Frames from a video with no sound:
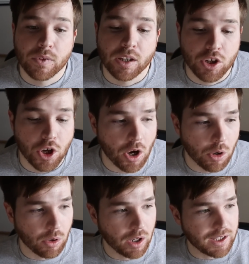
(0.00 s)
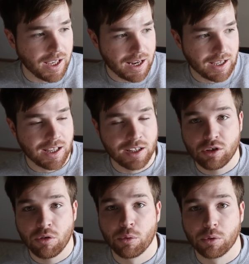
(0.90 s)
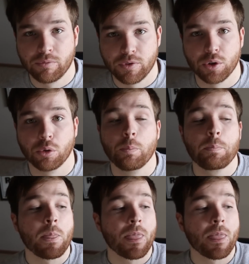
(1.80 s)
getting into the review.